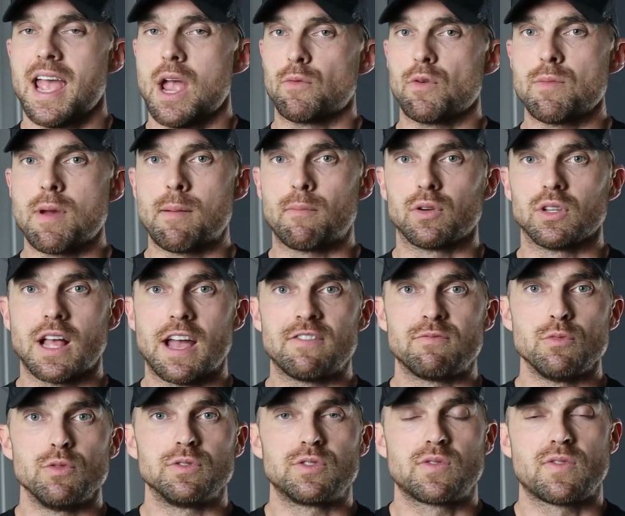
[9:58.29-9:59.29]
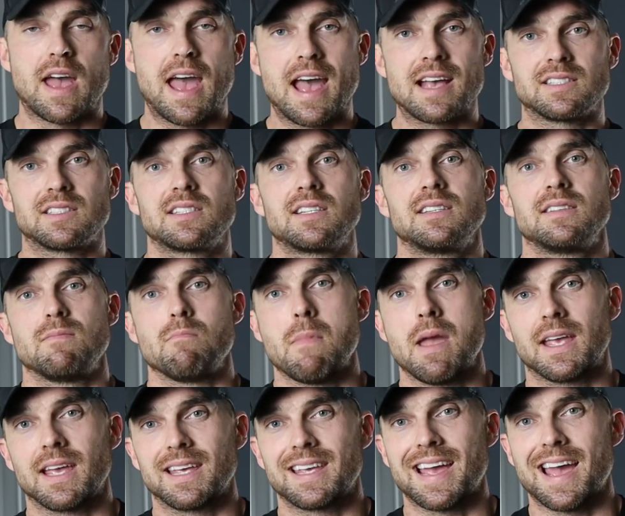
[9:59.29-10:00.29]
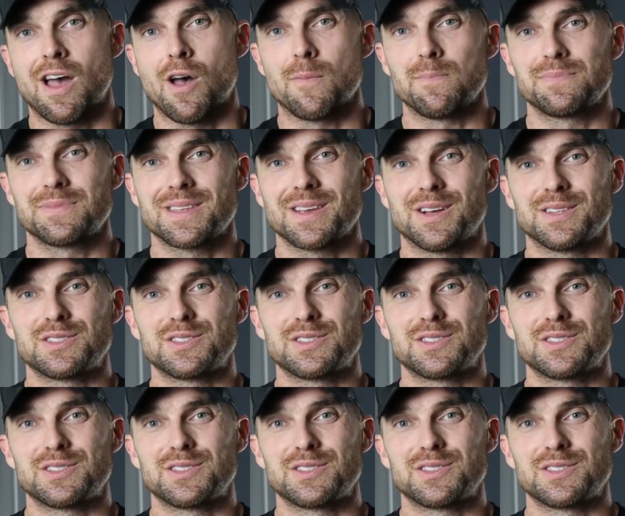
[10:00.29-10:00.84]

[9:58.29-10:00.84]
And remember, life moves fast, make it count.